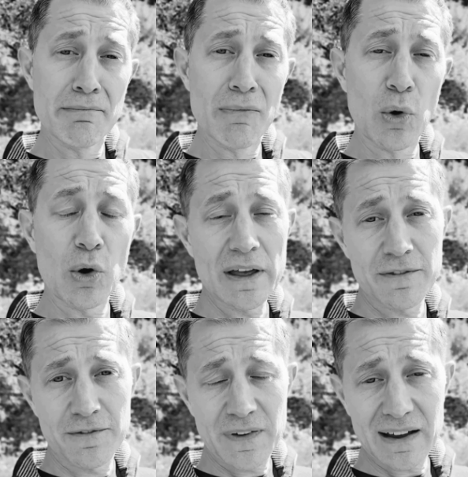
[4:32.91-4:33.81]
more
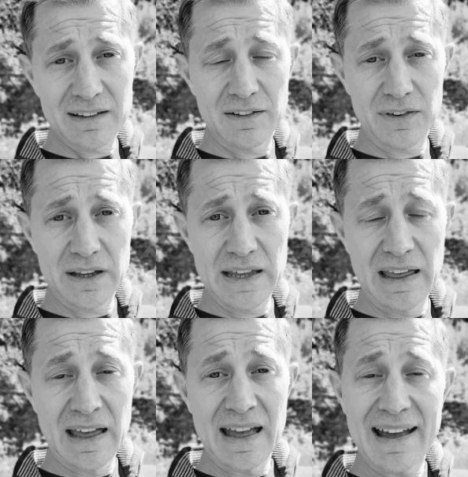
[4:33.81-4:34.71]
effectively
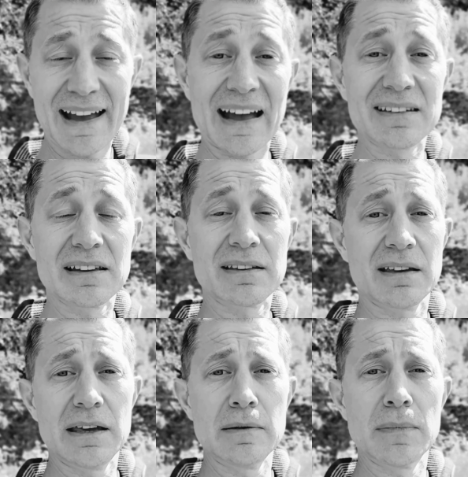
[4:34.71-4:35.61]
as a
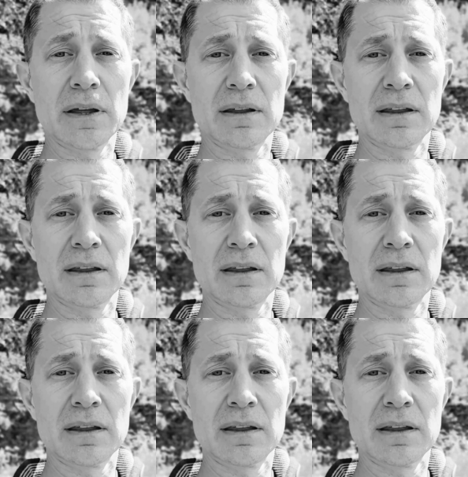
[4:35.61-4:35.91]
team